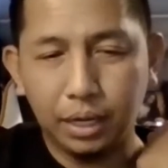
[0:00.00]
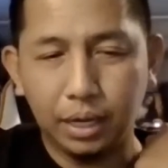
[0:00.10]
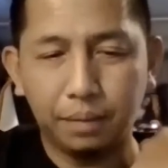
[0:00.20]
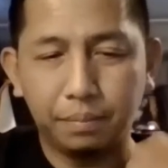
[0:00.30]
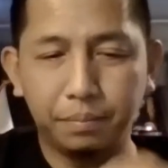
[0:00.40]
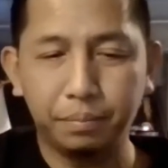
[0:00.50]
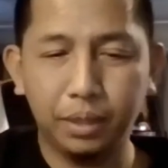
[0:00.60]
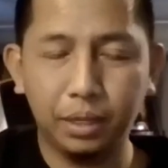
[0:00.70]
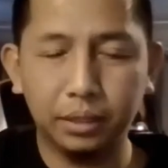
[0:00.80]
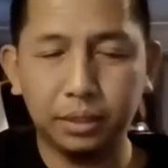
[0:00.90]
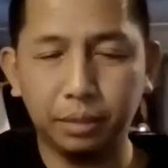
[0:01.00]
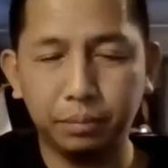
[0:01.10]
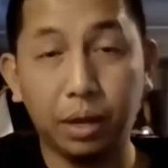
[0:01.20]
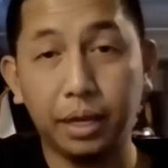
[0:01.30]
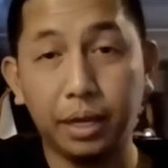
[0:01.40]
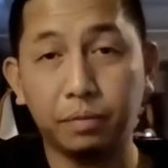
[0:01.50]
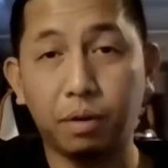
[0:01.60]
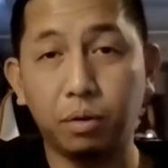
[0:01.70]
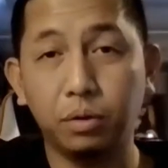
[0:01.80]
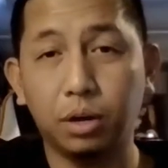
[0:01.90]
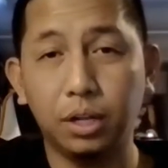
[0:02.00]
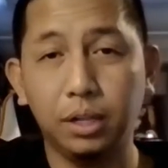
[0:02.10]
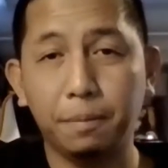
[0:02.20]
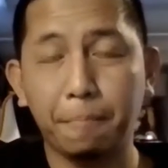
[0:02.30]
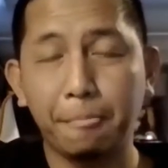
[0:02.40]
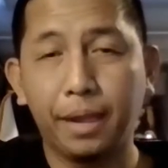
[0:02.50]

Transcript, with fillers: um sometimes i get a phone call